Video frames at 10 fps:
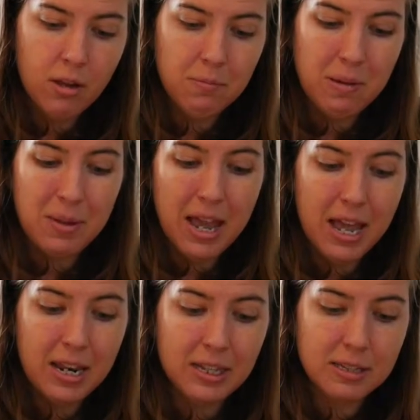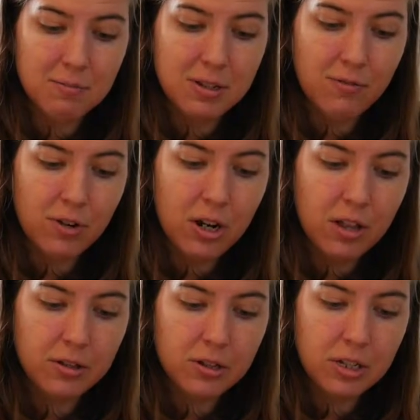maybe adding some different
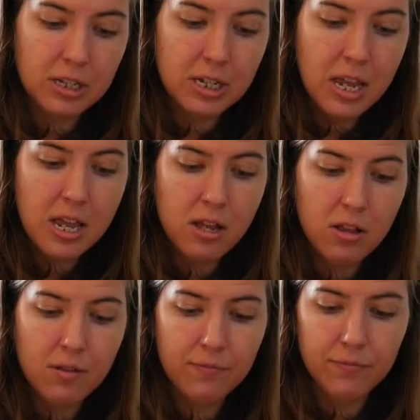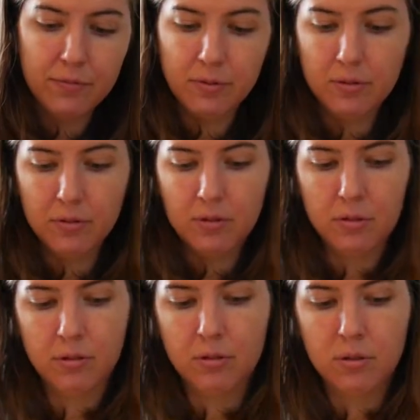color to the tail,
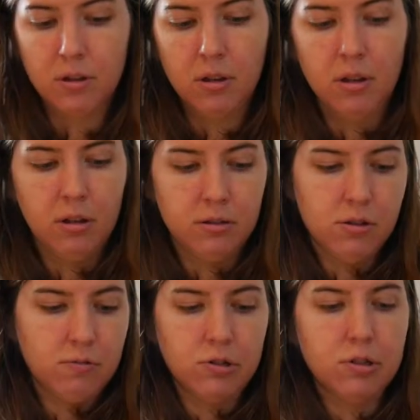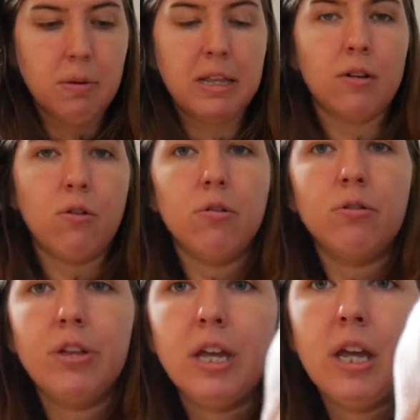so just paint the whole
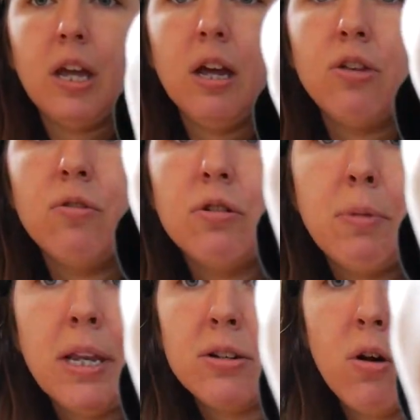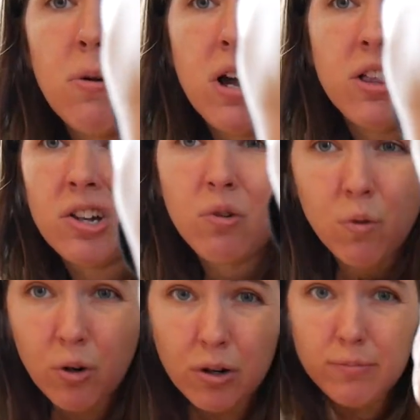thing. You can paint it all one color
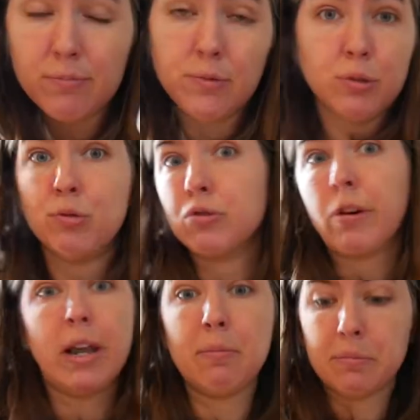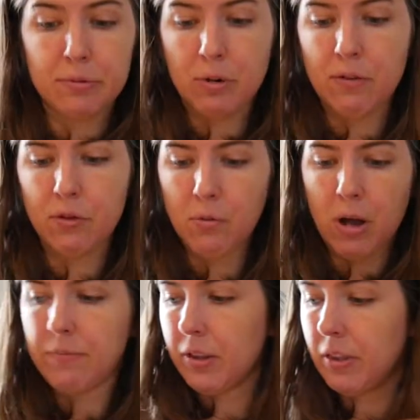or do stripes, whatever you
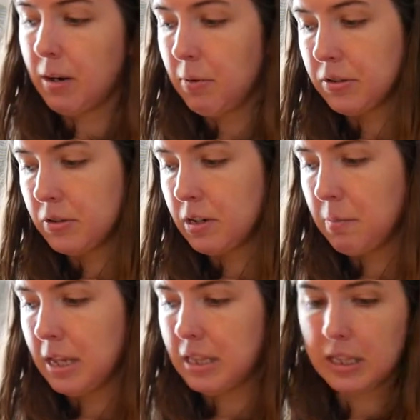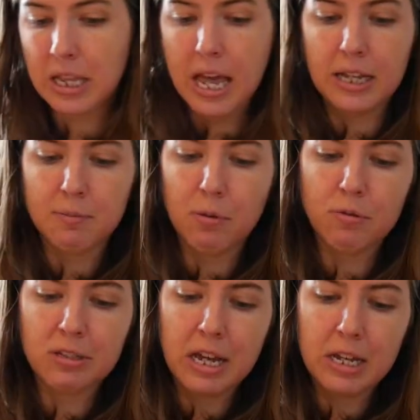want. And then I'm also going to paint the legs,
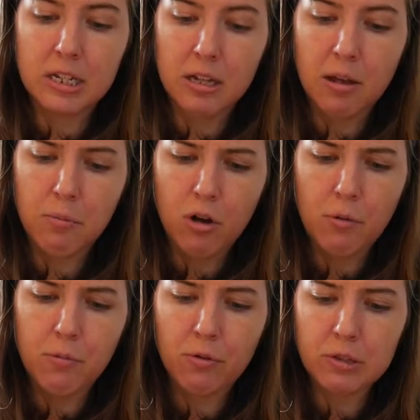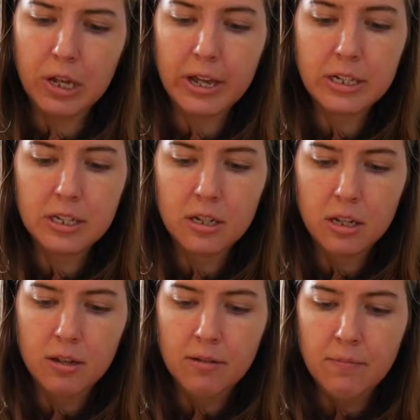both sides. I'm on both sides.
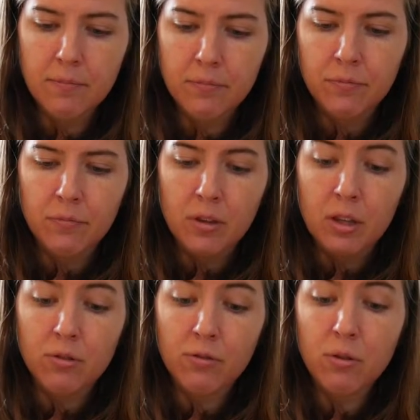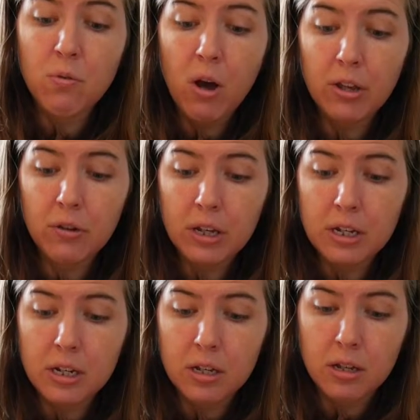So if you want, you can